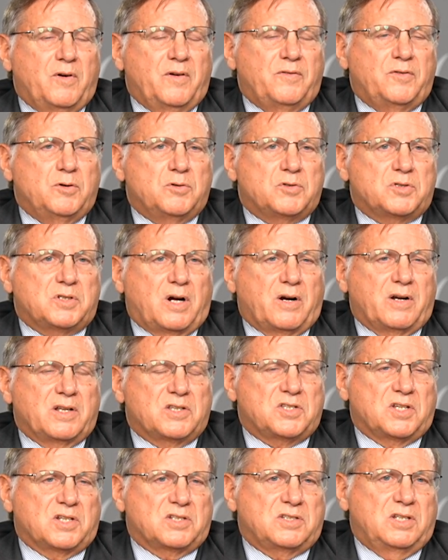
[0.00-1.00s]
start at
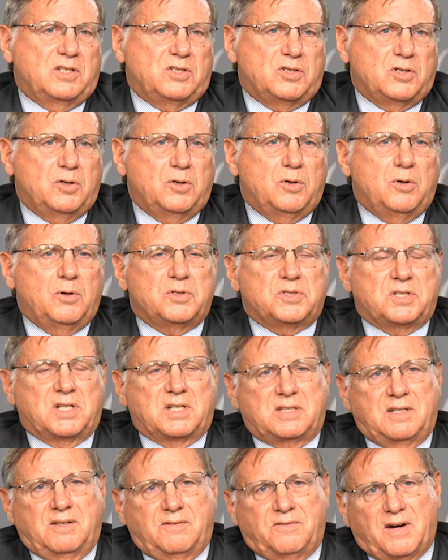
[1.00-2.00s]
62,
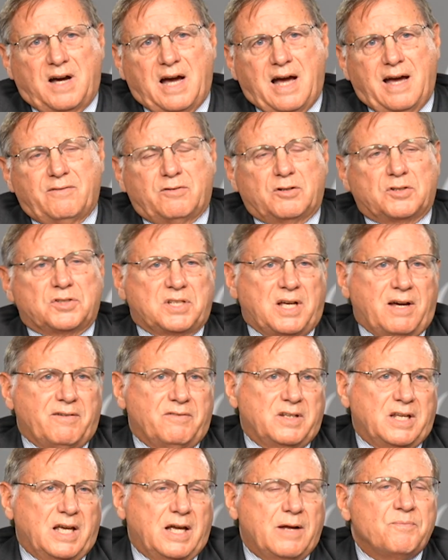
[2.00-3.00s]
65, or
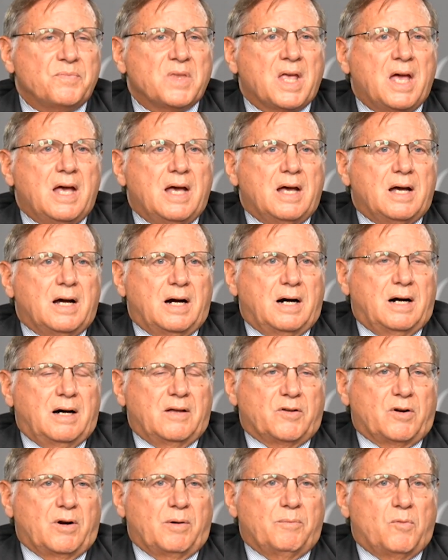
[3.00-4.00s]
70.
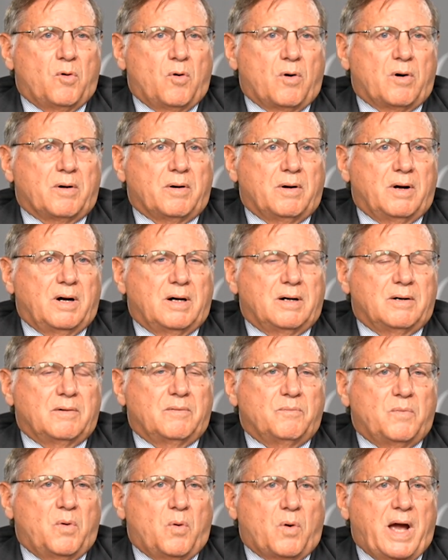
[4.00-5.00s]
There are
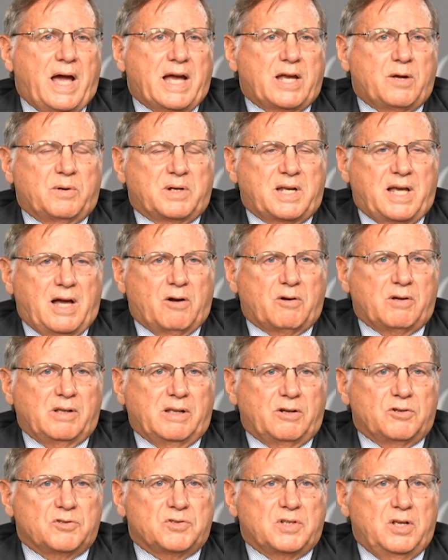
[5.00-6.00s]
more accurate
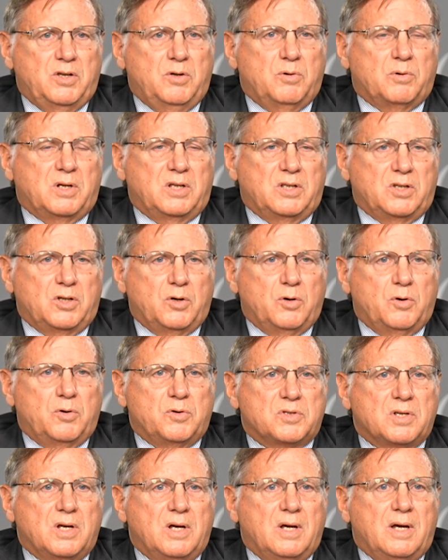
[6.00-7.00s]
calculators that you can
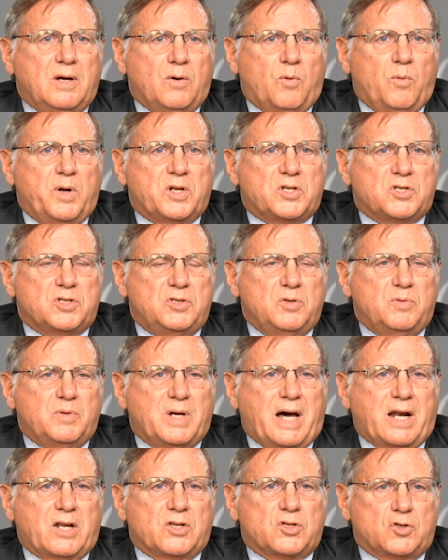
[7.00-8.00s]
use, which do
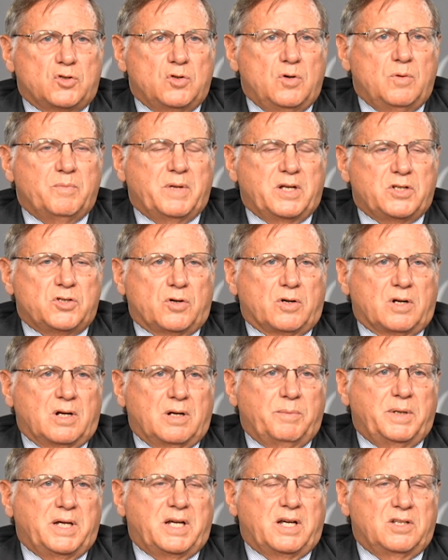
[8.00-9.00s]
not assume that you're going
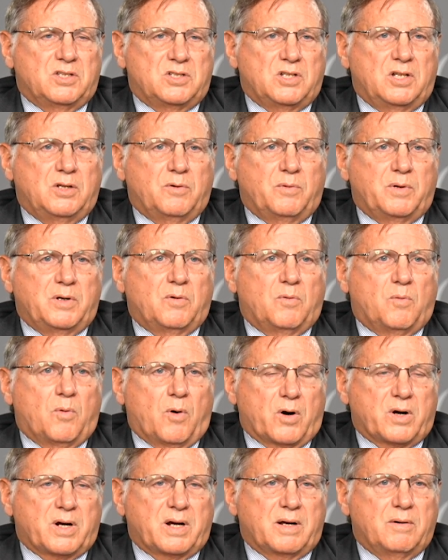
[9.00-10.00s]
to be continuing to
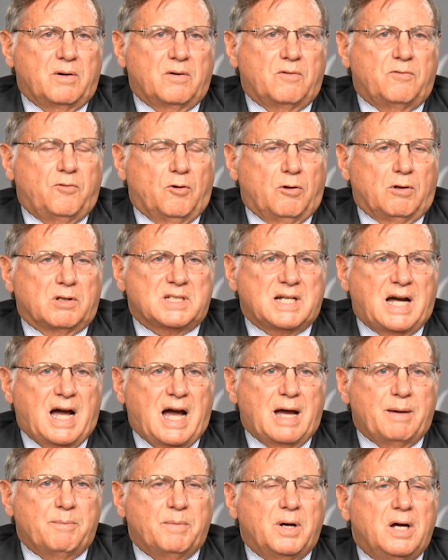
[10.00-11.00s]
work full
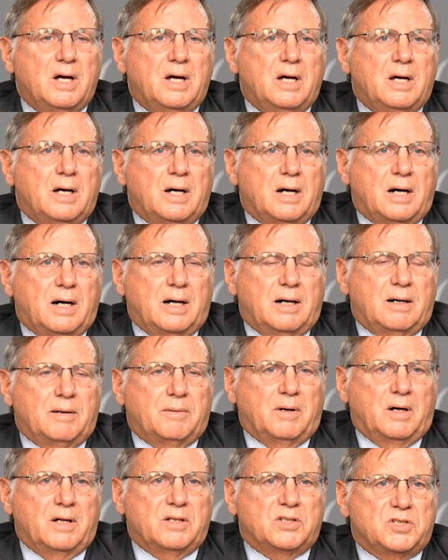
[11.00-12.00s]
time
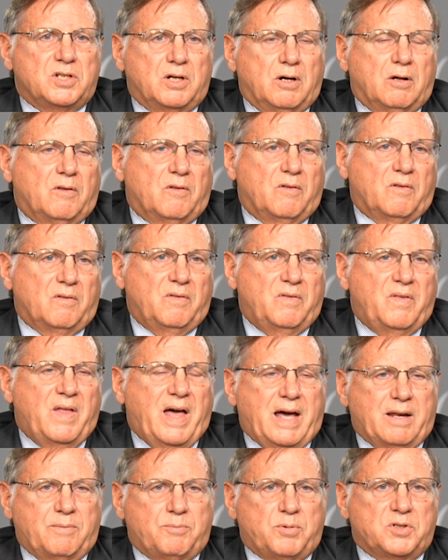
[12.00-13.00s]
until
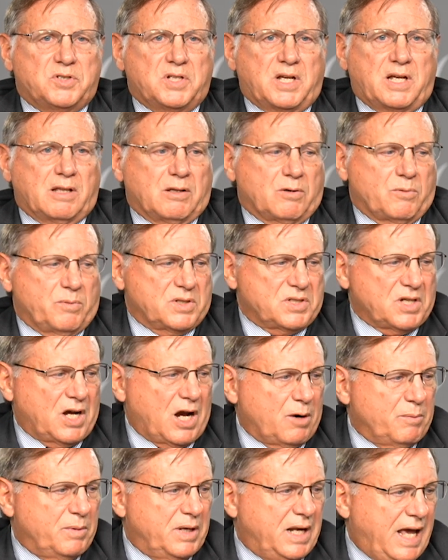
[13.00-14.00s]
that particular
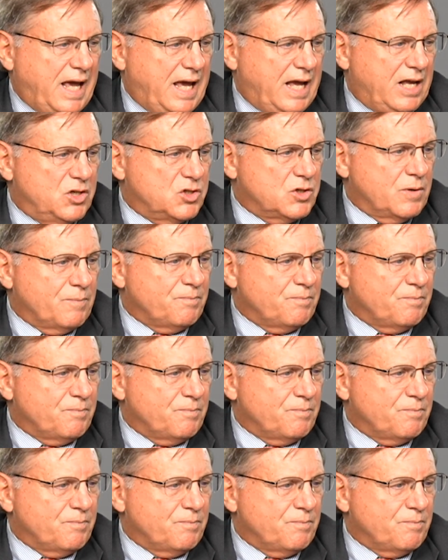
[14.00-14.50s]
retirement age.